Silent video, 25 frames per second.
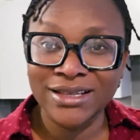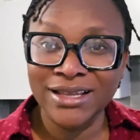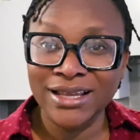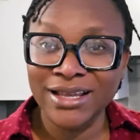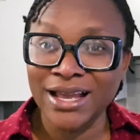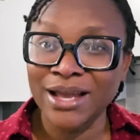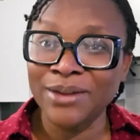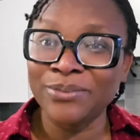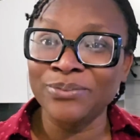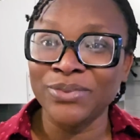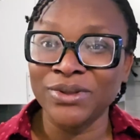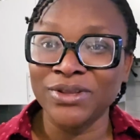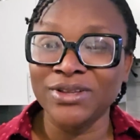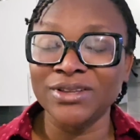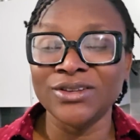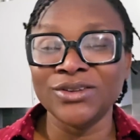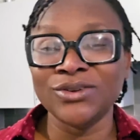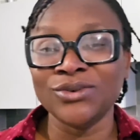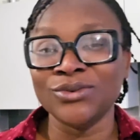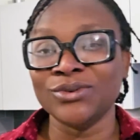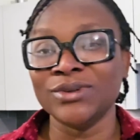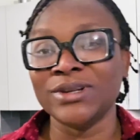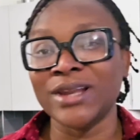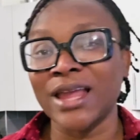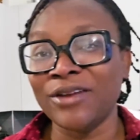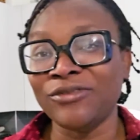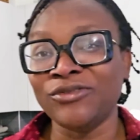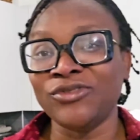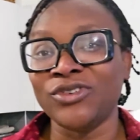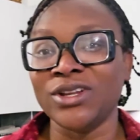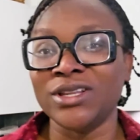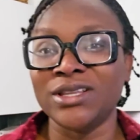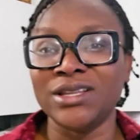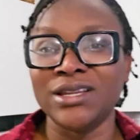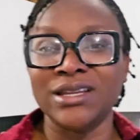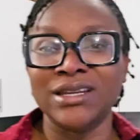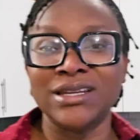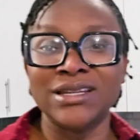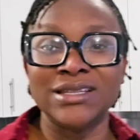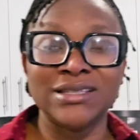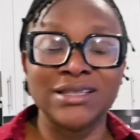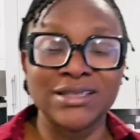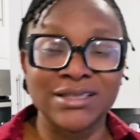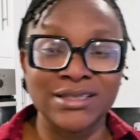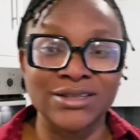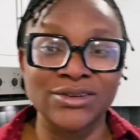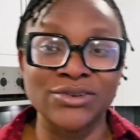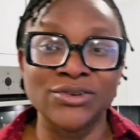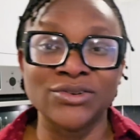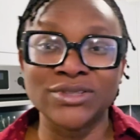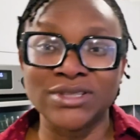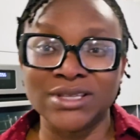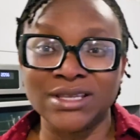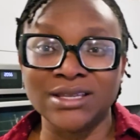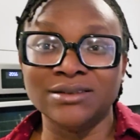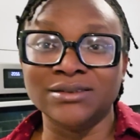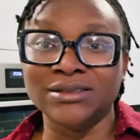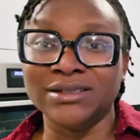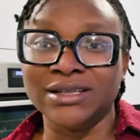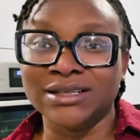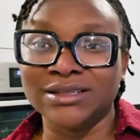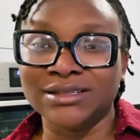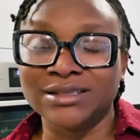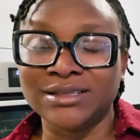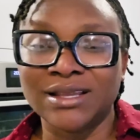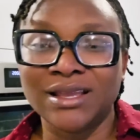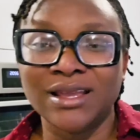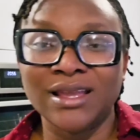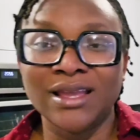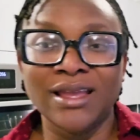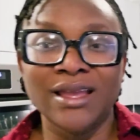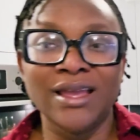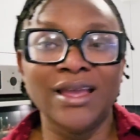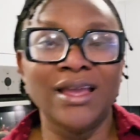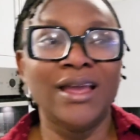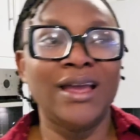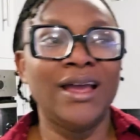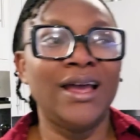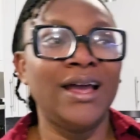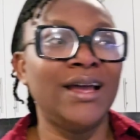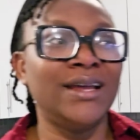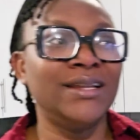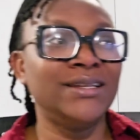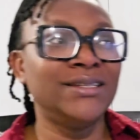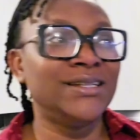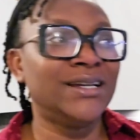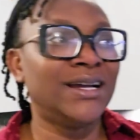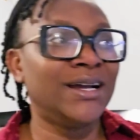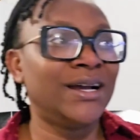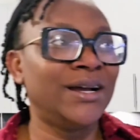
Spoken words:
can be, life-threatening, is a serious illness. And